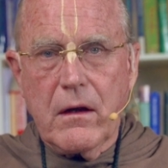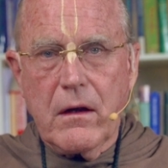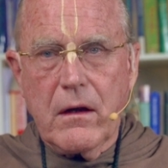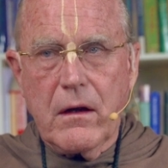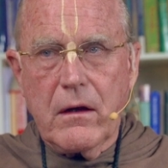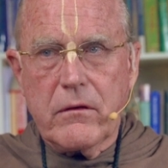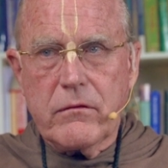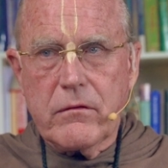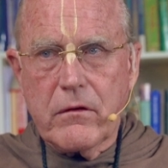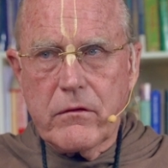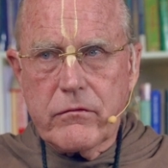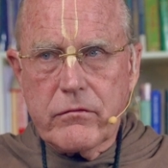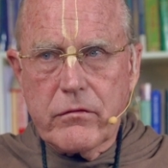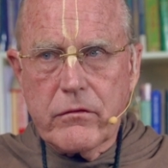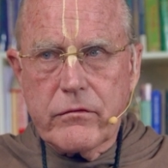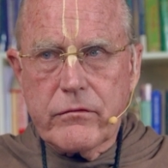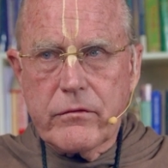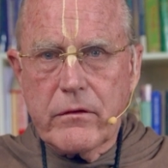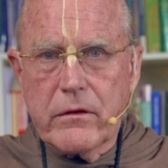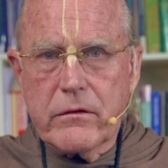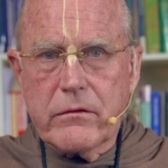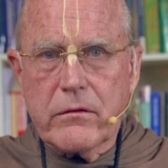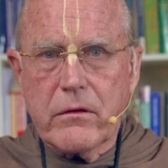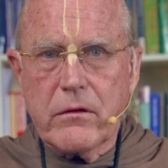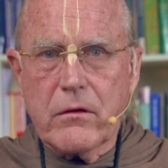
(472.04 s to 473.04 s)
It's
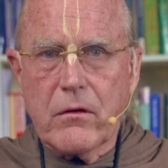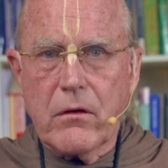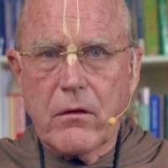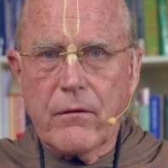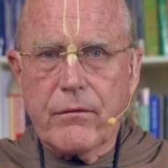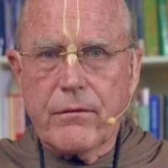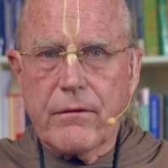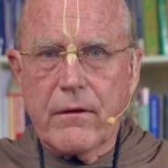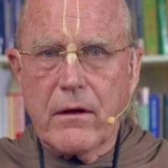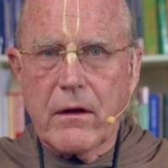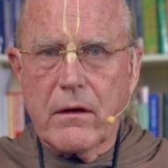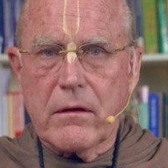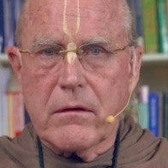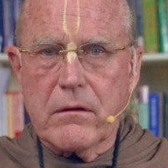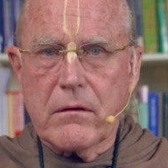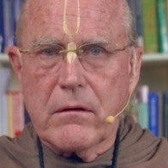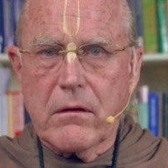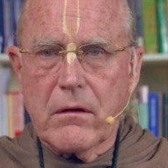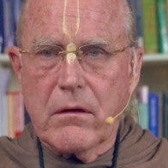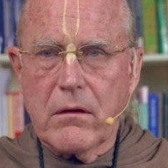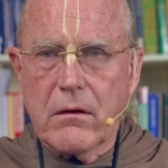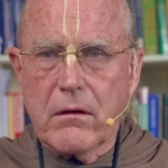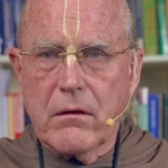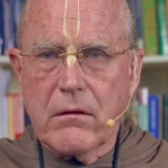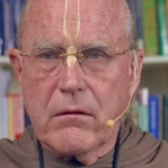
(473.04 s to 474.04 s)
interesting to note that
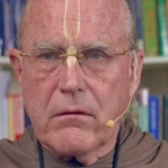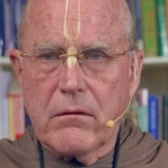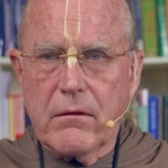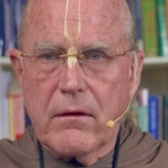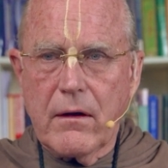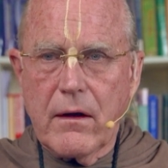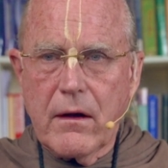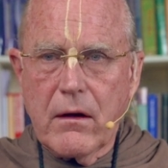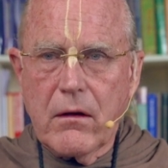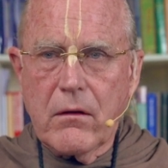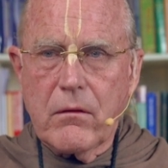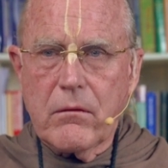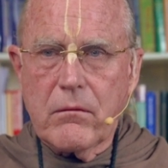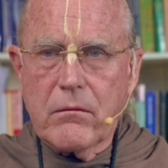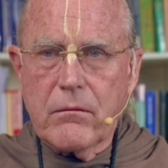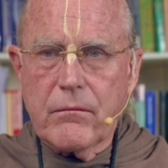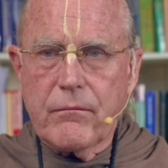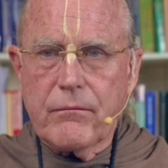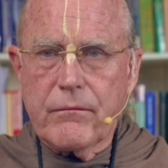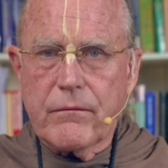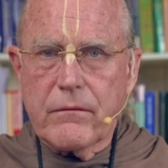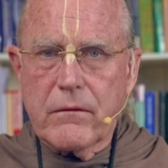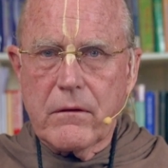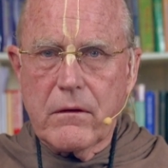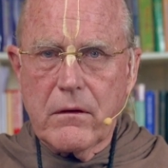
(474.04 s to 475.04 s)
now,
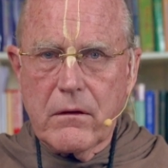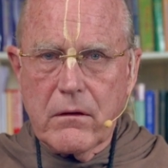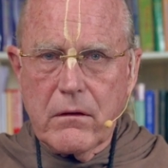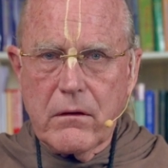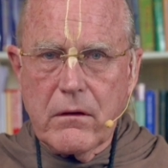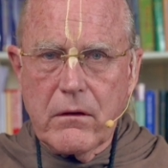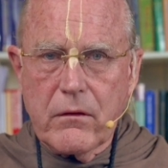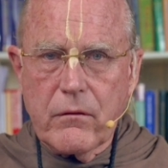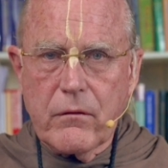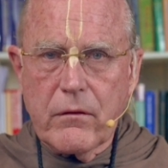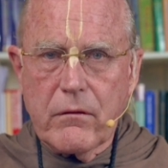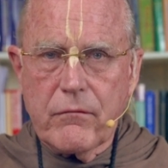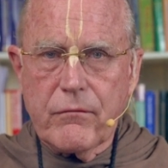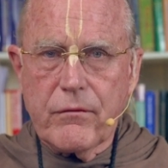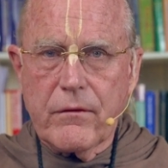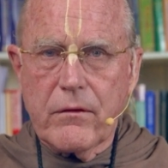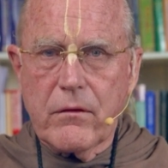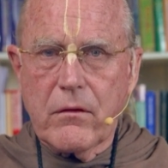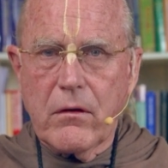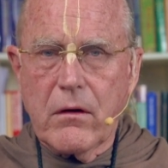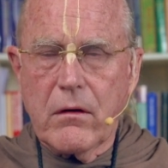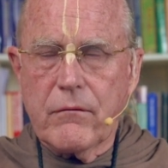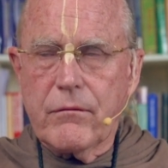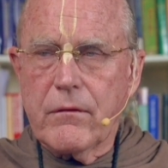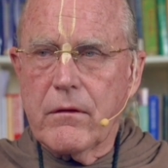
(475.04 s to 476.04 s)
here in
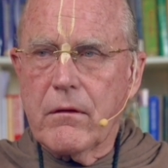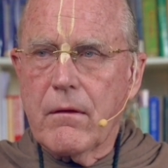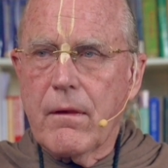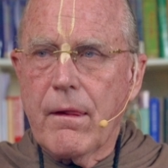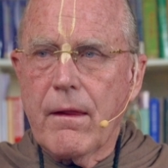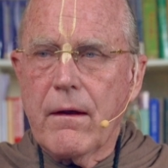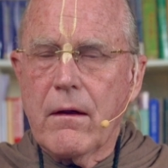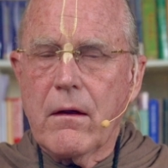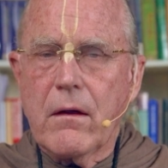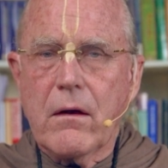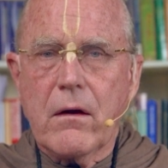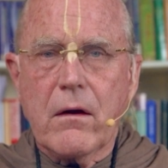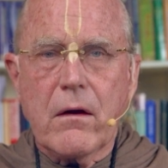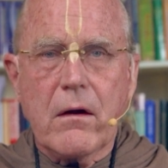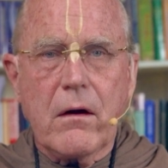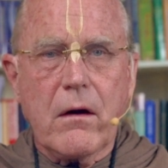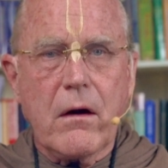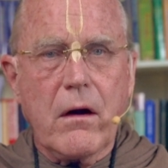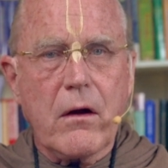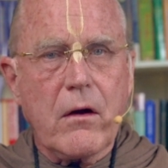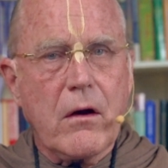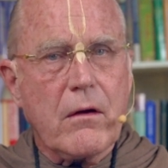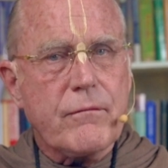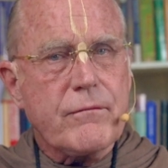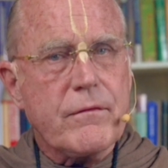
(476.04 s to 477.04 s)
Vrindavan,
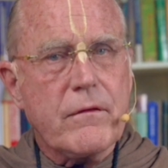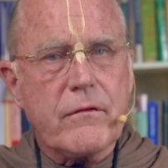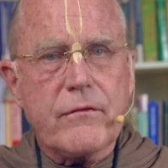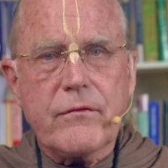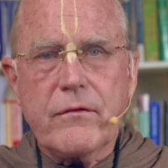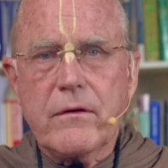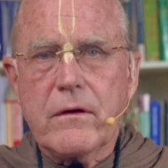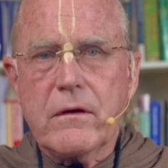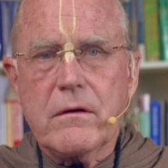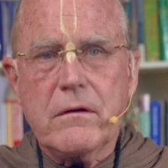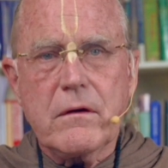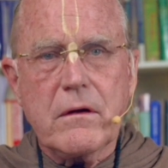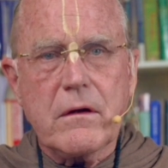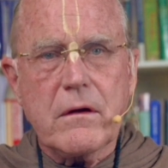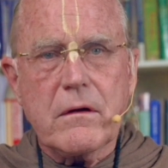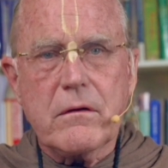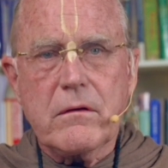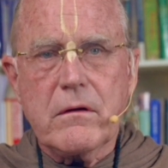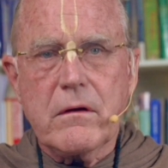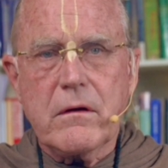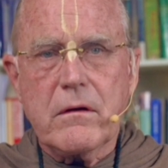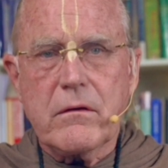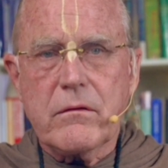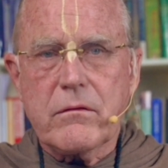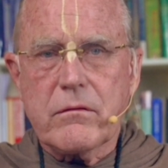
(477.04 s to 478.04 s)
I often see
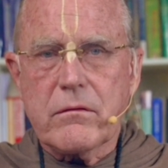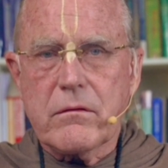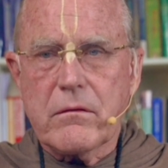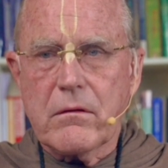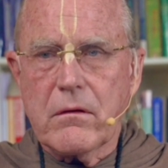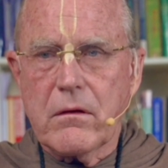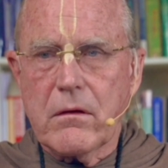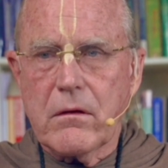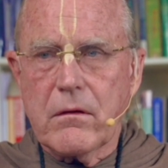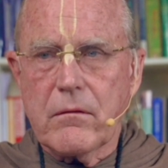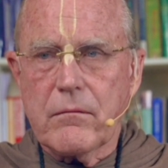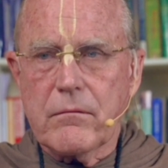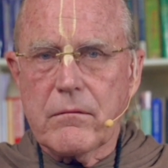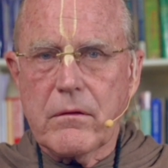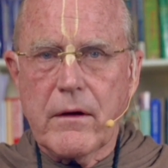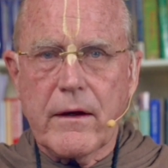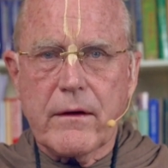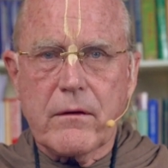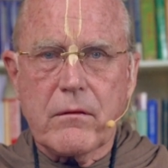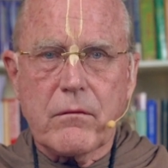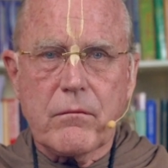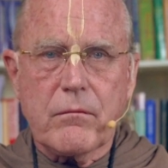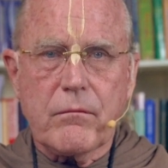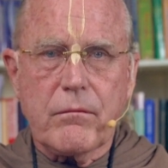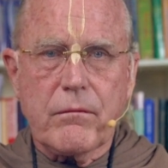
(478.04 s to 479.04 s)
deities, like